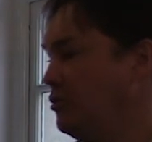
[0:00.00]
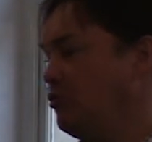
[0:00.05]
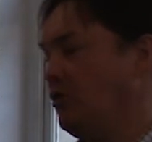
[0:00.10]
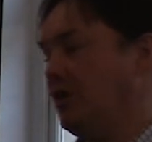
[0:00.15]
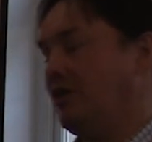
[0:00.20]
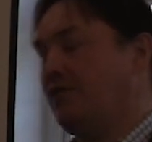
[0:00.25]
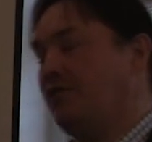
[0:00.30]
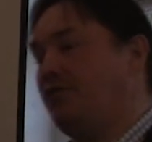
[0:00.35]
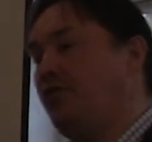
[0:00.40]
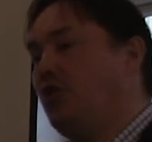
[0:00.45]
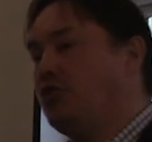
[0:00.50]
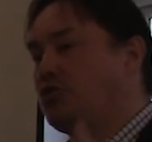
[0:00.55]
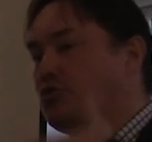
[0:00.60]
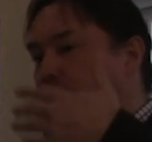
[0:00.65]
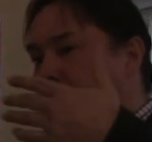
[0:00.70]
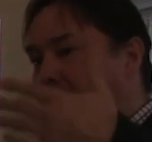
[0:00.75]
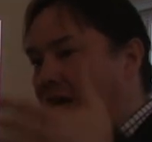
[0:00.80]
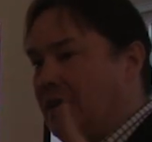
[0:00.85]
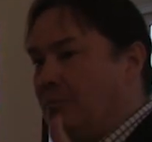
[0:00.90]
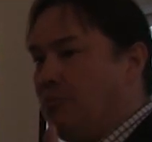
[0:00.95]
You have first
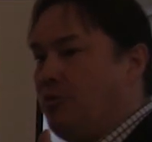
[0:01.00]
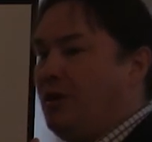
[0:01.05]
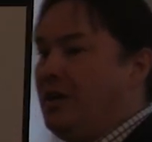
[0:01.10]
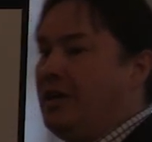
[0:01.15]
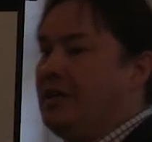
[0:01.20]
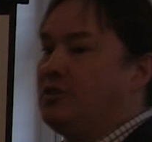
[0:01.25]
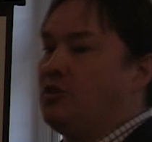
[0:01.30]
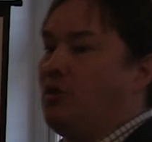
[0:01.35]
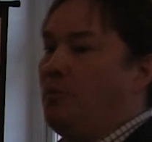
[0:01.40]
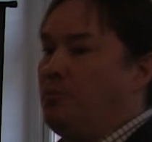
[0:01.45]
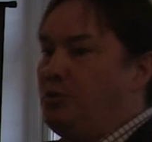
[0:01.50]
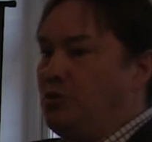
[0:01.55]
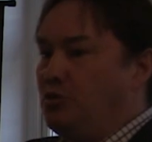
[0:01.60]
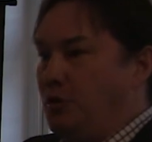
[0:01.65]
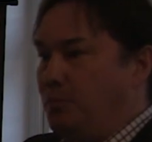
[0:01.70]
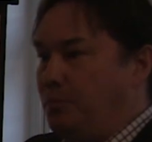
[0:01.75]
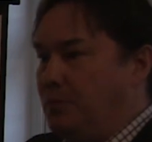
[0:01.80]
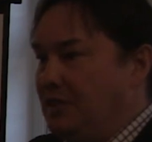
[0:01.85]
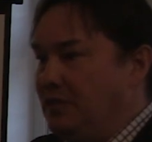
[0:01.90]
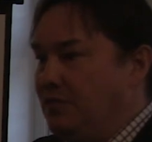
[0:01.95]
to calibrate, compute
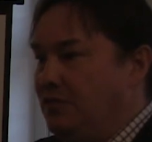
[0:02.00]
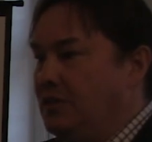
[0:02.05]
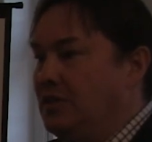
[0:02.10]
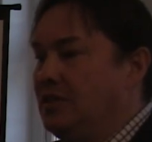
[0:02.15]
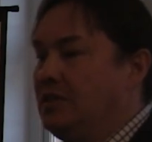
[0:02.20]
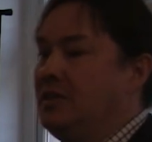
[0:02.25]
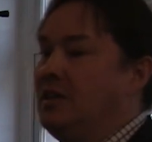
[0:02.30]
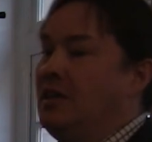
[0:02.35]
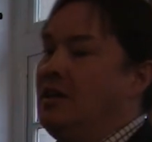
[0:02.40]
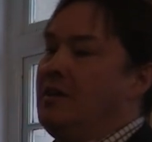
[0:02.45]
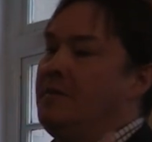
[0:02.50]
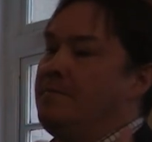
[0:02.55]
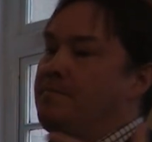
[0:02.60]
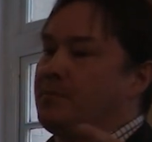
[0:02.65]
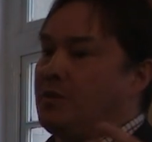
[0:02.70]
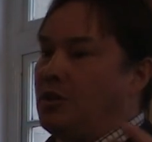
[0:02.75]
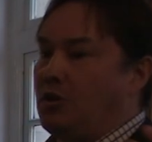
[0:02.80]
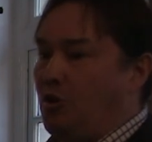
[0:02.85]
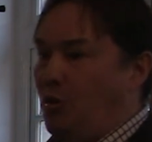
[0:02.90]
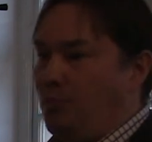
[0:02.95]
the PV,
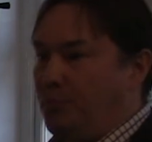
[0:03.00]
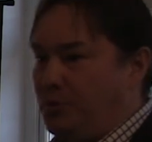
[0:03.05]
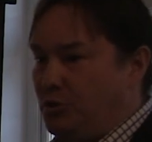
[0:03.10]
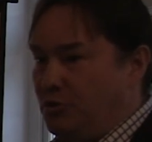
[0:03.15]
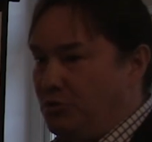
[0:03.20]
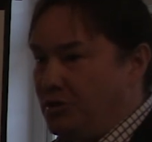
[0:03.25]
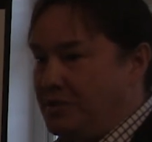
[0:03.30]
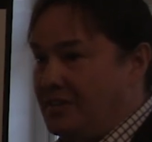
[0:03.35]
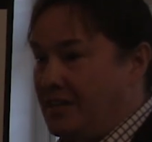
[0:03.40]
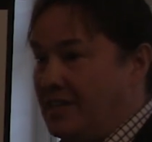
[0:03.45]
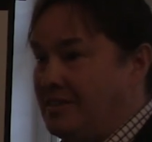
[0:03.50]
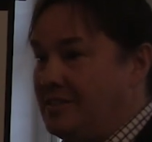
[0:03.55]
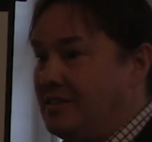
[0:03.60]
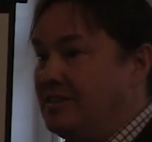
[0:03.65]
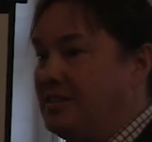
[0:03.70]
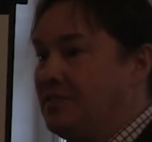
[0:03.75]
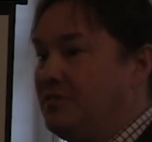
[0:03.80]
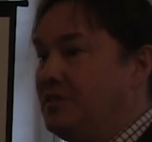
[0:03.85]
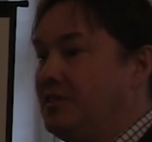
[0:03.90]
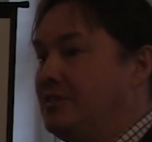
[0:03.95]
compute the
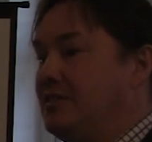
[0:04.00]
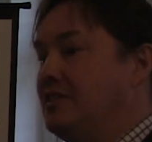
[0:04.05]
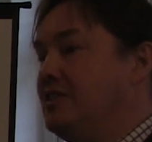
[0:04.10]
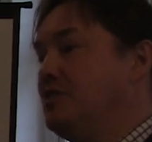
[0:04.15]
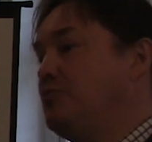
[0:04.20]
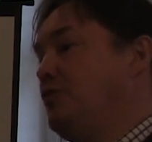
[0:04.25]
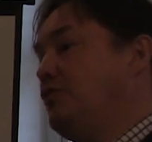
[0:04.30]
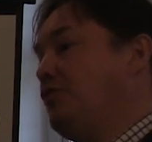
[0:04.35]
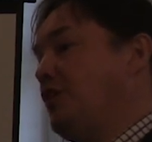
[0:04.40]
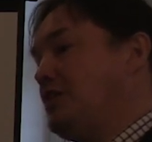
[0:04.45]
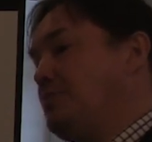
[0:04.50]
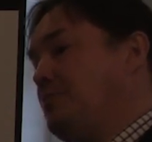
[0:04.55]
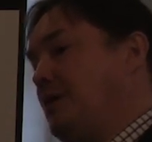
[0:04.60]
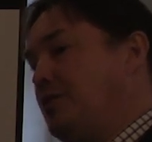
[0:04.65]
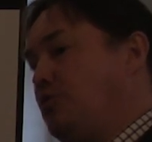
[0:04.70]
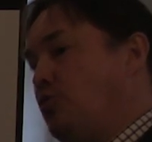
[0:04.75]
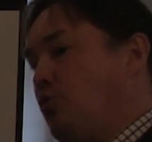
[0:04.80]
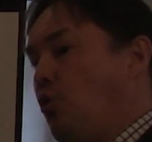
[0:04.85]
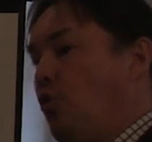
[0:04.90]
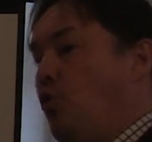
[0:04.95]
sensitivities with
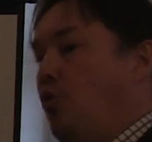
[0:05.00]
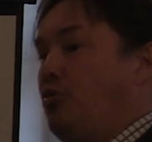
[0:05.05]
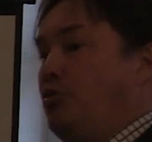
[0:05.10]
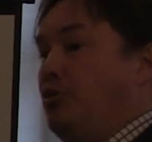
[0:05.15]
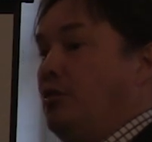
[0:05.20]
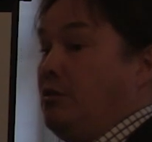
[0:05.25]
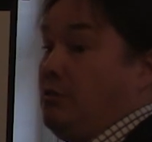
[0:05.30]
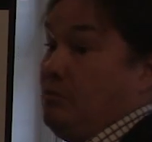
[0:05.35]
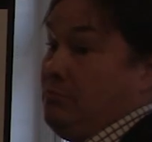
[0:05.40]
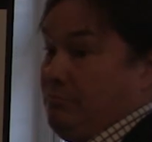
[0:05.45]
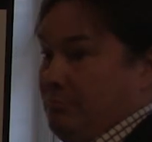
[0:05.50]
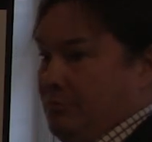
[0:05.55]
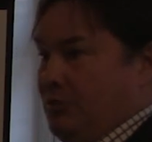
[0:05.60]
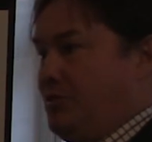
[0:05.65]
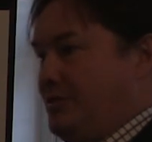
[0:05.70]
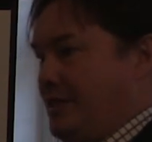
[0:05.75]
respect to all the, the